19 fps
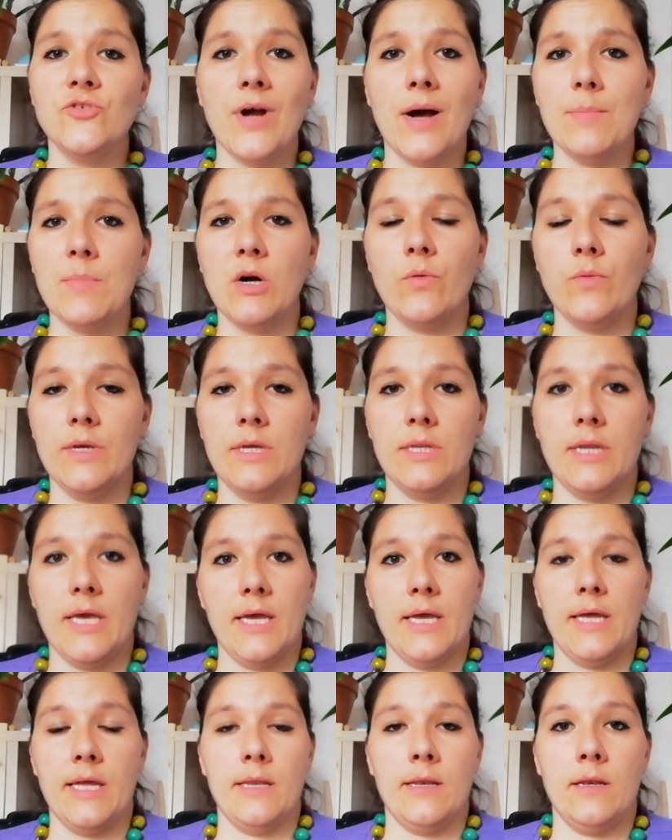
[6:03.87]
drama queen,
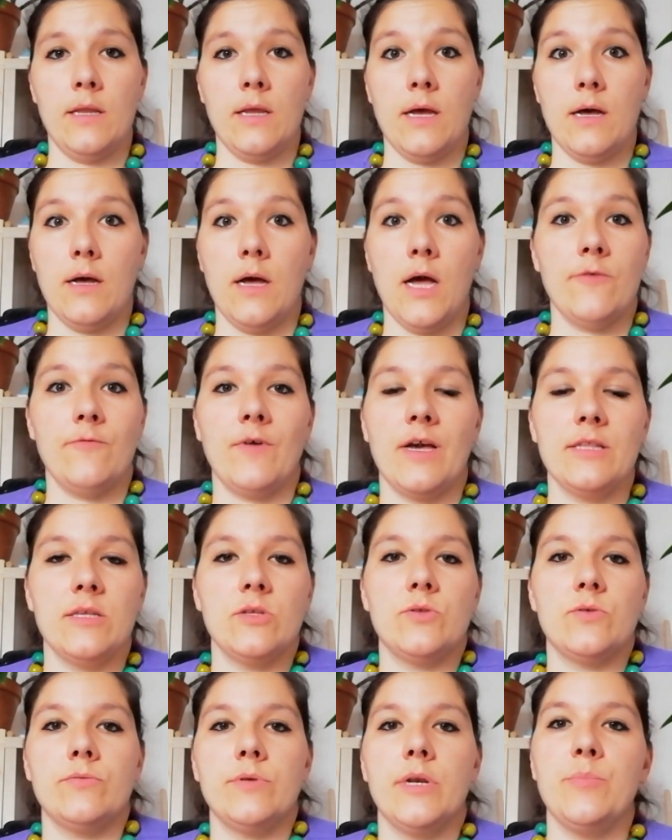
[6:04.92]
and I find
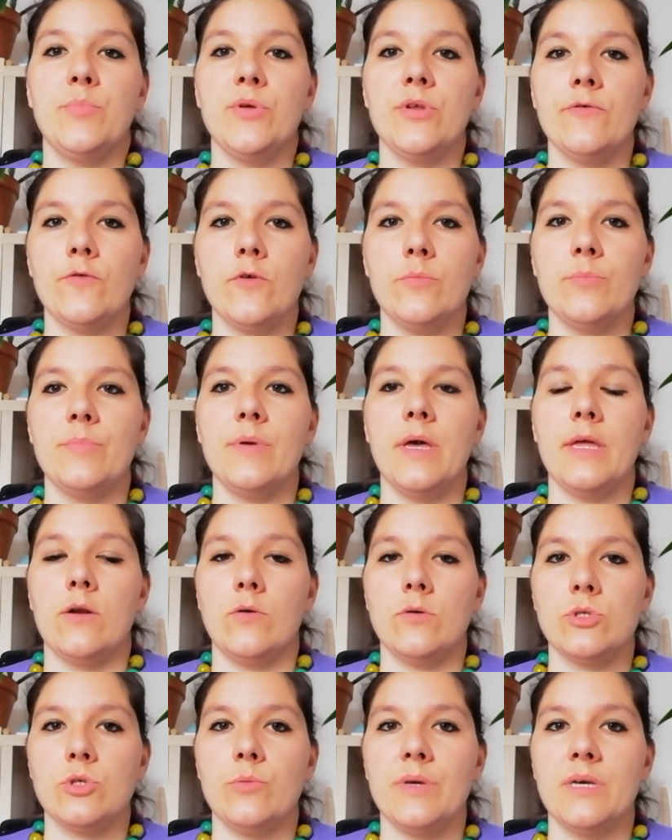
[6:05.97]
it really beautiful, and
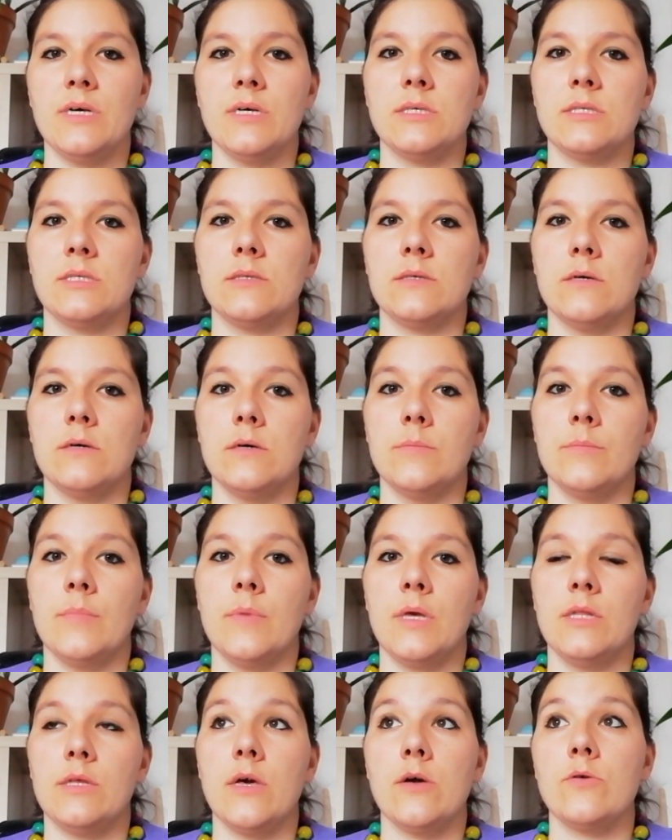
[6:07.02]
also because
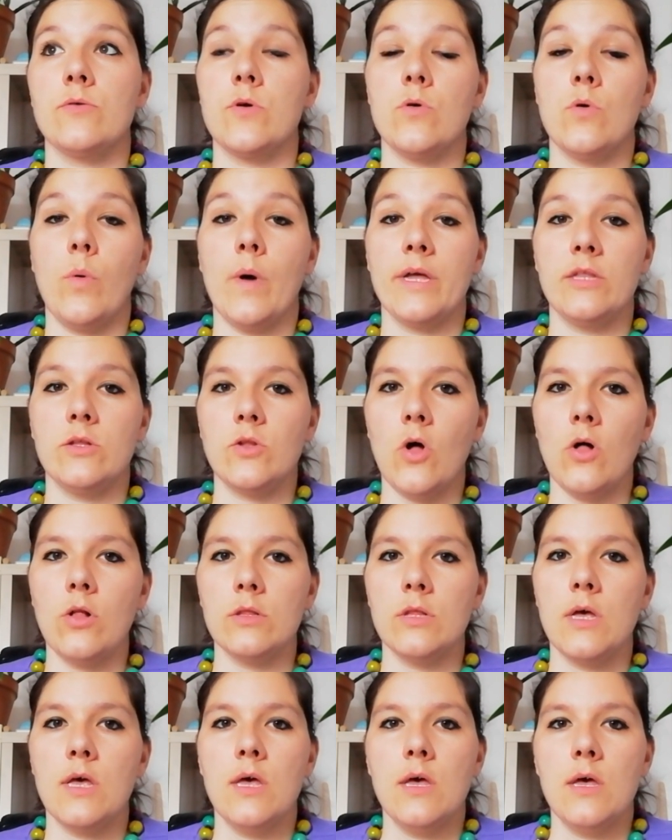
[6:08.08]
it can grow quite
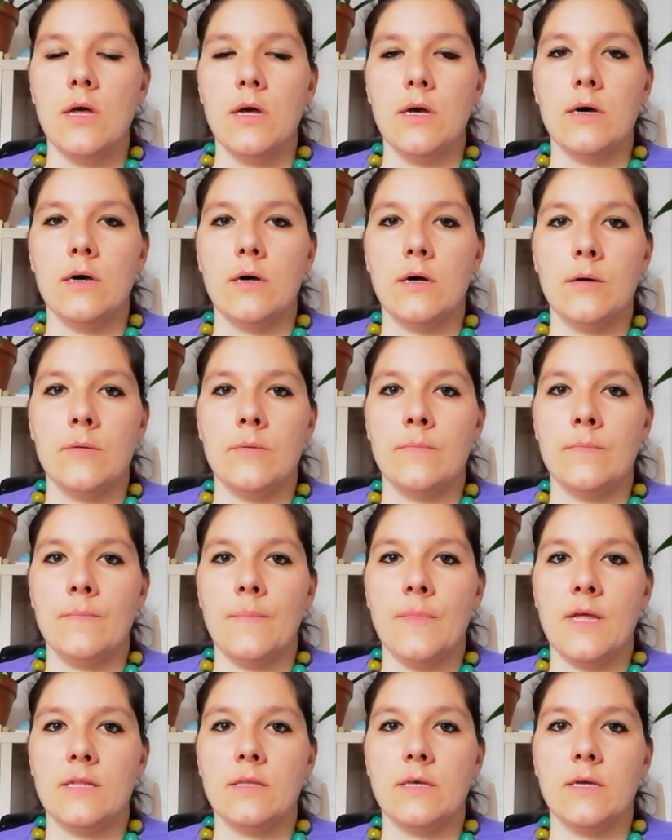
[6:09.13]
tall,
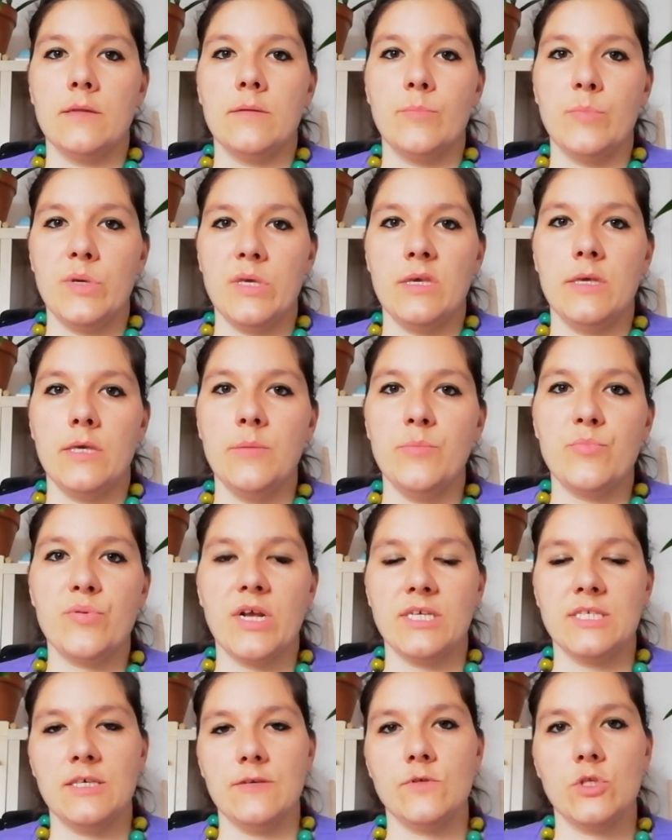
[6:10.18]
that can be
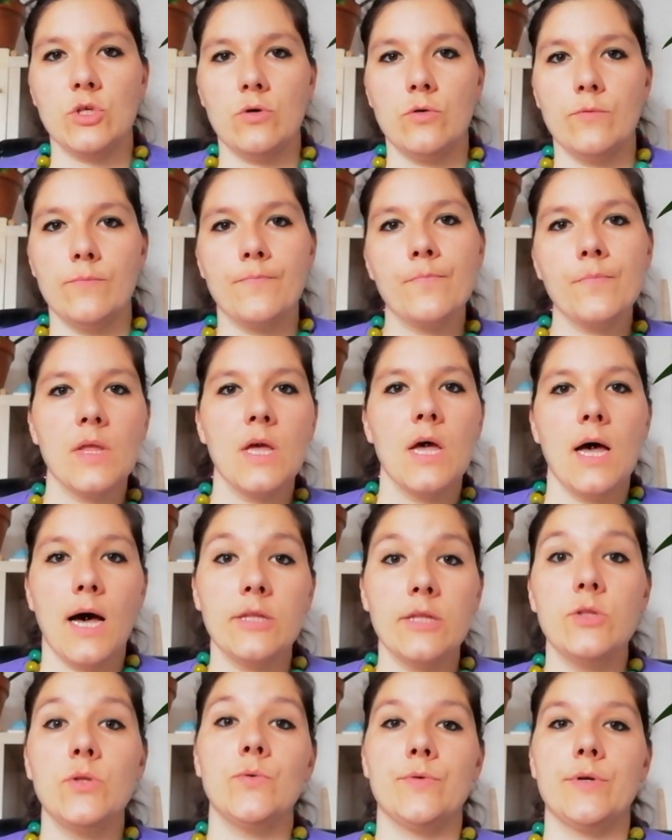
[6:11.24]
impressive. So
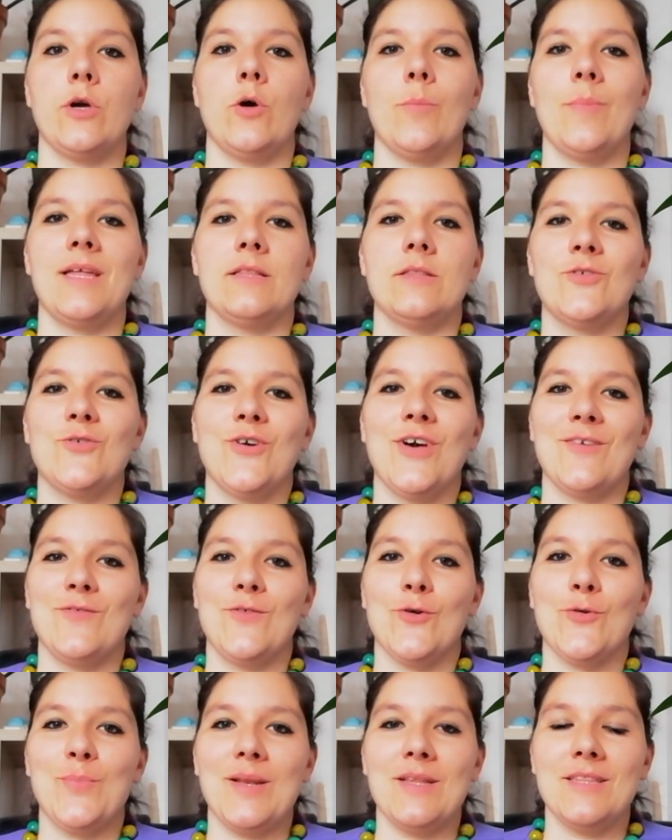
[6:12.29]
I do recommend to have
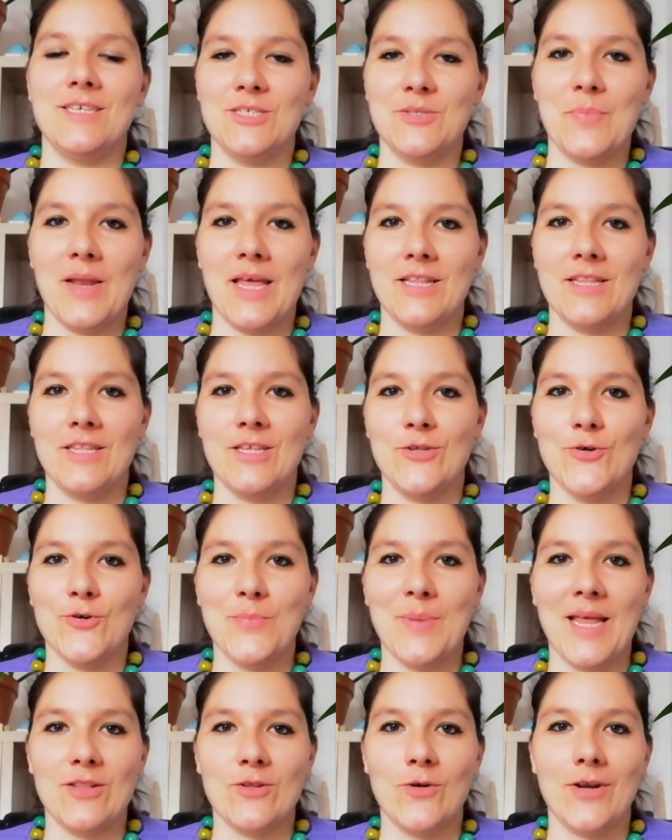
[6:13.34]
this plant in your
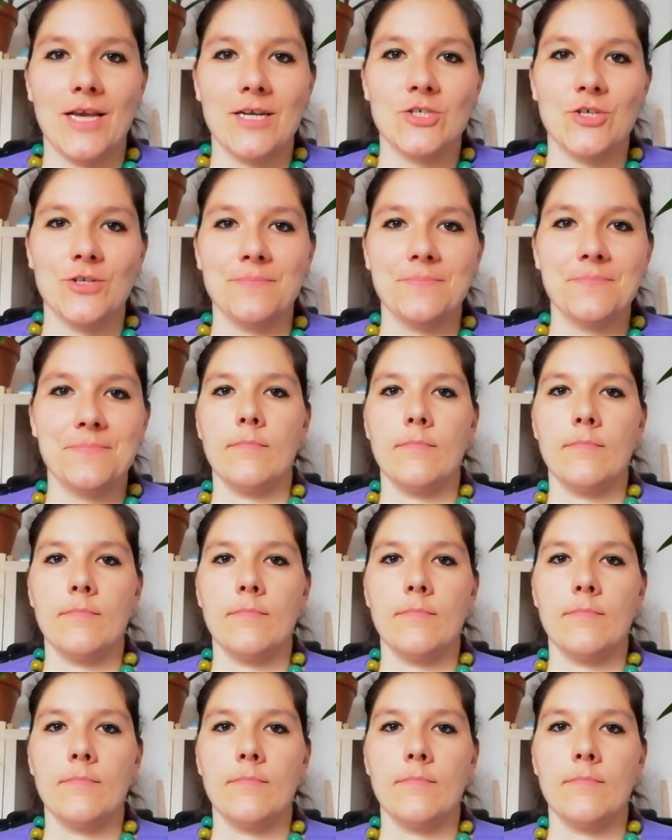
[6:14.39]
plant collection.